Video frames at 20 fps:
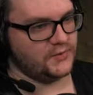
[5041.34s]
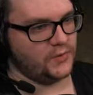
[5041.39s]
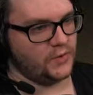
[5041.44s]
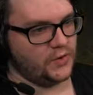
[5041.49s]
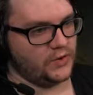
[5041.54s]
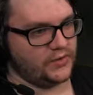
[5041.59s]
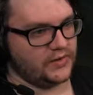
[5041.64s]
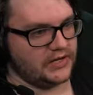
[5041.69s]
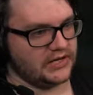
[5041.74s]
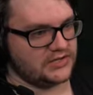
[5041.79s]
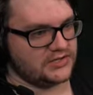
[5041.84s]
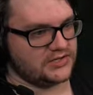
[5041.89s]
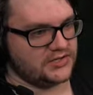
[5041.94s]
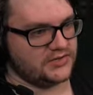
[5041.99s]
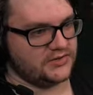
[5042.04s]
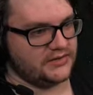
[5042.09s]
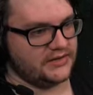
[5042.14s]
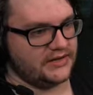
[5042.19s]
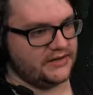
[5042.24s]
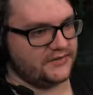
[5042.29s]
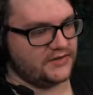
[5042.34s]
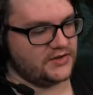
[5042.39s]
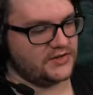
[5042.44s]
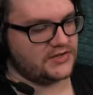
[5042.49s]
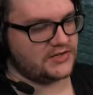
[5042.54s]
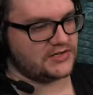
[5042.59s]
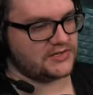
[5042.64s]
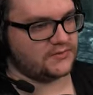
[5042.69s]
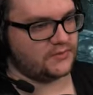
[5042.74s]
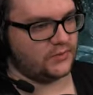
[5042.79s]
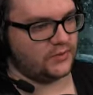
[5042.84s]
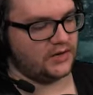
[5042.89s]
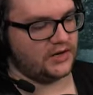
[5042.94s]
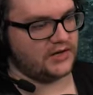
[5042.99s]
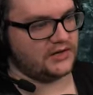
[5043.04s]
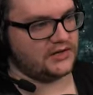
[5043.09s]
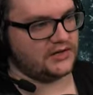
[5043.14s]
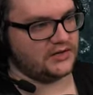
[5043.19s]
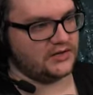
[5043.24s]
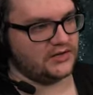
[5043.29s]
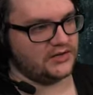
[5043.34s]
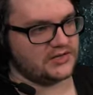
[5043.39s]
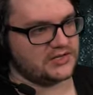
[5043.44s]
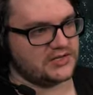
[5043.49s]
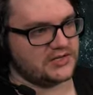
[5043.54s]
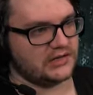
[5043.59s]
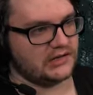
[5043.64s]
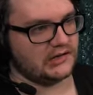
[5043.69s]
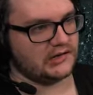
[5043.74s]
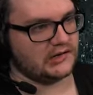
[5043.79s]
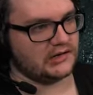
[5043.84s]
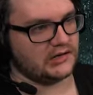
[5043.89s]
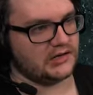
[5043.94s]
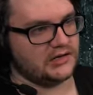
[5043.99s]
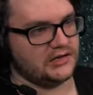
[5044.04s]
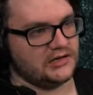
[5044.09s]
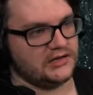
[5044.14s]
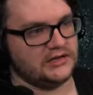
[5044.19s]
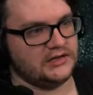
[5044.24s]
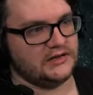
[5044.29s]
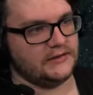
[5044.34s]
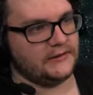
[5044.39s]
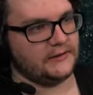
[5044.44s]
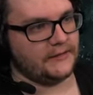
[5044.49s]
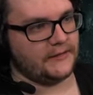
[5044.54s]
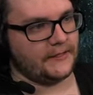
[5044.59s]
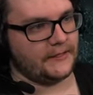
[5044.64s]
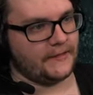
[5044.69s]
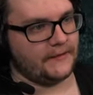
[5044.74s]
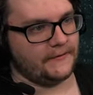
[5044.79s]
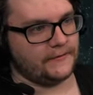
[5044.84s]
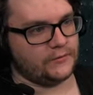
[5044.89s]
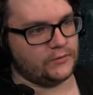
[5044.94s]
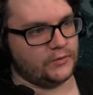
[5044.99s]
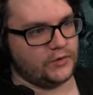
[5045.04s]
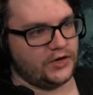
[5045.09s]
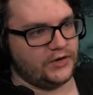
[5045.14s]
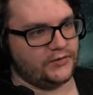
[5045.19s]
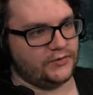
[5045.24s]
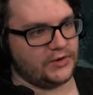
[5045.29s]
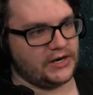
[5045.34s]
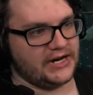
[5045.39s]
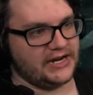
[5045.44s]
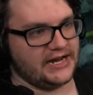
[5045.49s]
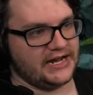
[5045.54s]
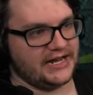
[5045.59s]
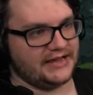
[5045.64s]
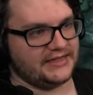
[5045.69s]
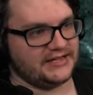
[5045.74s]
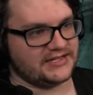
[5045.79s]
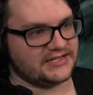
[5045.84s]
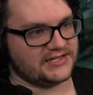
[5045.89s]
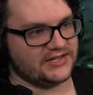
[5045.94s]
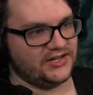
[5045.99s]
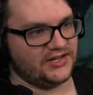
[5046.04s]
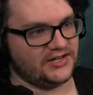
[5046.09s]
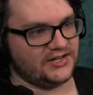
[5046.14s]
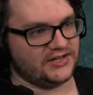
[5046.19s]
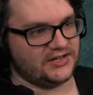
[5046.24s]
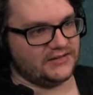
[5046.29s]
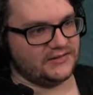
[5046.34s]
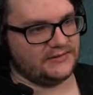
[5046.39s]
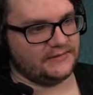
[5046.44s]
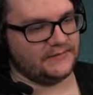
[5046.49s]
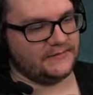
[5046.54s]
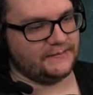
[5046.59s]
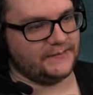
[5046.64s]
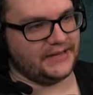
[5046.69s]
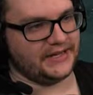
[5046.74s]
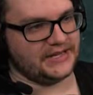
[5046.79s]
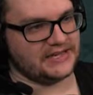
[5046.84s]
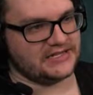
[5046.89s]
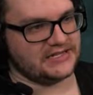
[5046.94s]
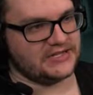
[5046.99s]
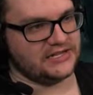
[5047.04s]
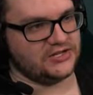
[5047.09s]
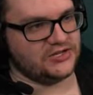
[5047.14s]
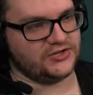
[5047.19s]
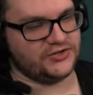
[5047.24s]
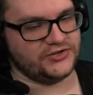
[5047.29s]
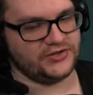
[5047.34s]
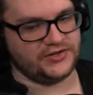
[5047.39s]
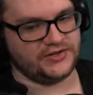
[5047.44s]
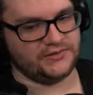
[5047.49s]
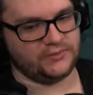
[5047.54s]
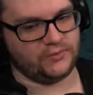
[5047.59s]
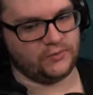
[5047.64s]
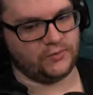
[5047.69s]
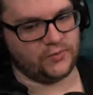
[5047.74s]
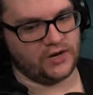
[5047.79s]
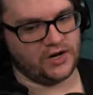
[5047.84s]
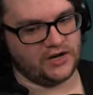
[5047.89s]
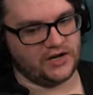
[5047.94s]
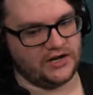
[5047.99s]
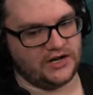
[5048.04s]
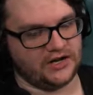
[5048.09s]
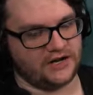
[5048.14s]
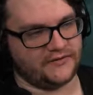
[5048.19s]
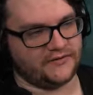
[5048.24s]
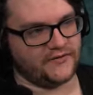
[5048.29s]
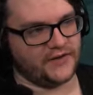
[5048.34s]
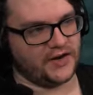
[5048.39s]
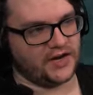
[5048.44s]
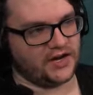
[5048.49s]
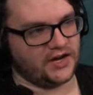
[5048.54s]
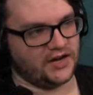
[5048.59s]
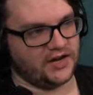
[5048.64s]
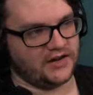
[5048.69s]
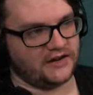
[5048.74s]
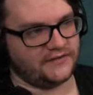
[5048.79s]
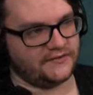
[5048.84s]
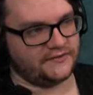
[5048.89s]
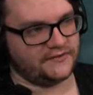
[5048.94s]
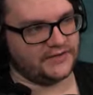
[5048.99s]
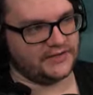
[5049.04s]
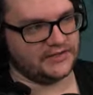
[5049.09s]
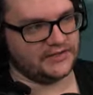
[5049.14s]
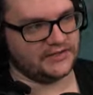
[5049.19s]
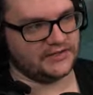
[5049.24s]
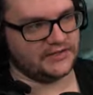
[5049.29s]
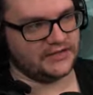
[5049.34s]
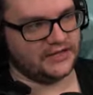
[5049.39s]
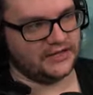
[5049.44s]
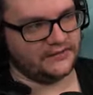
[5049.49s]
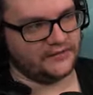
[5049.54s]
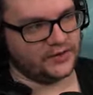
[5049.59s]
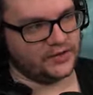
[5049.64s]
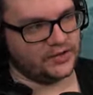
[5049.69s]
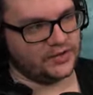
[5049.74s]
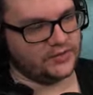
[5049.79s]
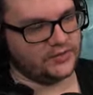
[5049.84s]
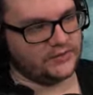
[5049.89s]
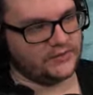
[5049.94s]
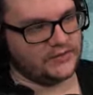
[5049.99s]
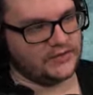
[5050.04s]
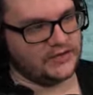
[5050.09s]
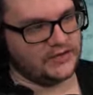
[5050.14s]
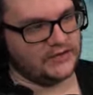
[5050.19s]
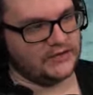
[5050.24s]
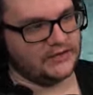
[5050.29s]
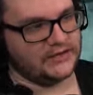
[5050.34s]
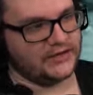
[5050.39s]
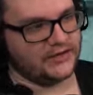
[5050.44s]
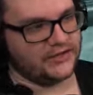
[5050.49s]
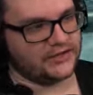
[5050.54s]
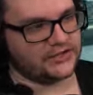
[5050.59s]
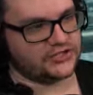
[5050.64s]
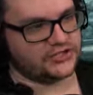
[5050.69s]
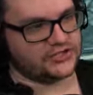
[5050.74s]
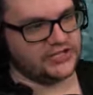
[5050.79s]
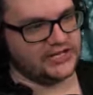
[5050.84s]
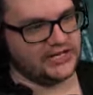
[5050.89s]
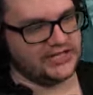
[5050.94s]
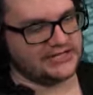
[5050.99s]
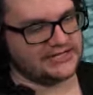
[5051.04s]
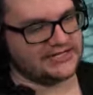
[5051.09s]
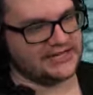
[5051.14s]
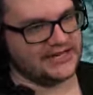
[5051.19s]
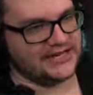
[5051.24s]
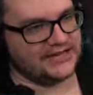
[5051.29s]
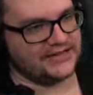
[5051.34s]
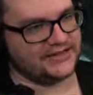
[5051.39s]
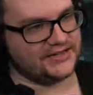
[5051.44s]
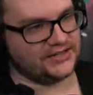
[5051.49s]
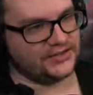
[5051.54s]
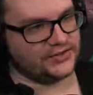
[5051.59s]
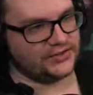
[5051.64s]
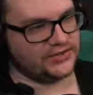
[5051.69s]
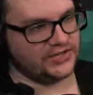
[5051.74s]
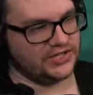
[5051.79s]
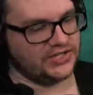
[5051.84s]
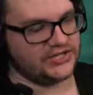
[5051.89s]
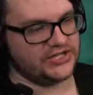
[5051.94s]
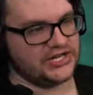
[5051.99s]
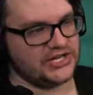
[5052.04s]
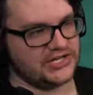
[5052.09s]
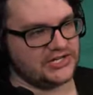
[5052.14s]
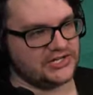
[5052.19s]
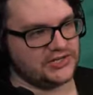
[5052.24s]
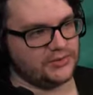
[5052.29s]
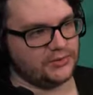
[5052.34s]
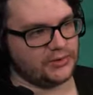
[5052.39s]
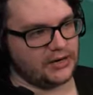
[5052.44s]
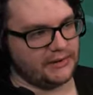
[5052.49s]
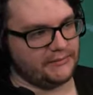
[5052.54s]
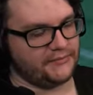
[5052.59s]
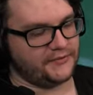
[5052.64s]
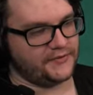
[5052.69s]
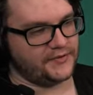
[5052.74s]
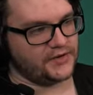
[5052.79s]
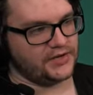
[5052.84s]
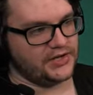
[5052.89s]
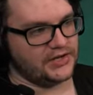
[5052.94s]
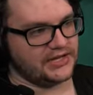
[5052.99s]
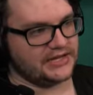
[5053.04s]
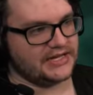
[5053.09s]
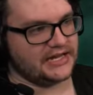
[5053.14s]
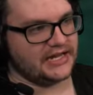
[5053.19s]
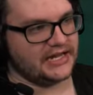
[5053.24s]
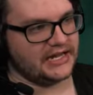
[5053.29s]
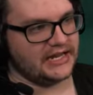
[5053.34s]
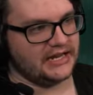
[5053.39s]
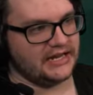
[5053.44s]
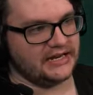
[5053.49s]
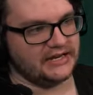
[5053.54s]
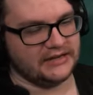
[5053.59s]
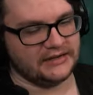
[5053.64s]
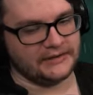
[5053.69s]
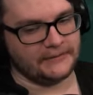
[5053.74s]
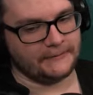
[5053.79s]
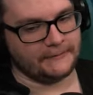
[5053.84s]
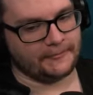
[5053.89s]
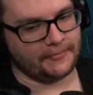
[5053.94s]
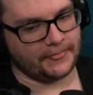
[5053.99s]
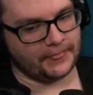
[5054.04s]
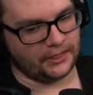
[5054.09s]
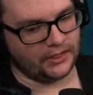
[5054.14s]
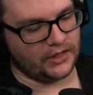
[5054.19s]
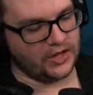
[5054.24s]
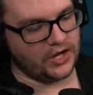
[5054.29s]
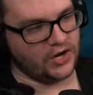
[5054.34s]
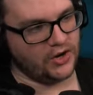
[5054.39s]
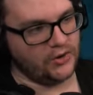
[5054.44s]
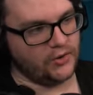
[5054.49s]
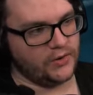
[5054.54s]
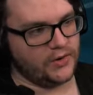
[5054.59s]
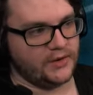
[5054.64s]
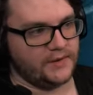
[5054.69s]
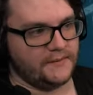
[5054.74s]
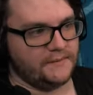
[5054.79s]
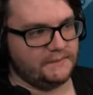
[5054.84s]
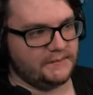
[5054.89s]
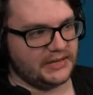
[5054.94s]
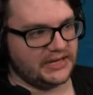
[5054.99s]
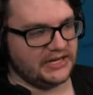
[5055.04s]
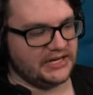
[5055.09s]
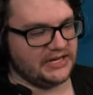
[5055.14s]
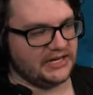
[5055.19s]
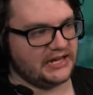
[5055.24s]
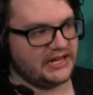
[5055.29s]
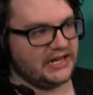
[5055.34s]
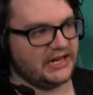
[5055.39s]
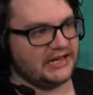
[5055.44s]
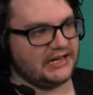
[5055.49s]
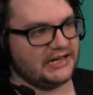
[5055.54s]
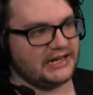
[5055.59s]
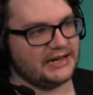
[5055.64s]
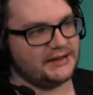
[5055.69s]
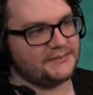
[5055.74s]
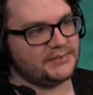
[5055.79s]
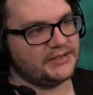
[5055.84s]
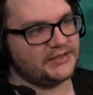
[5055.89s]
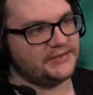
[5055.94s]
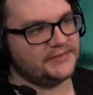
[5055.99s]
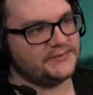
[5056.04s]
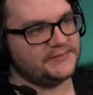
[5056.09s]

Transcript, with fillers: won't get you if you just run close to the car. Run right at this dog because he should uh, fuck off if you do. Now, there's a chance that they'll lunge at you right before you hit that gate. Low, but it can happen.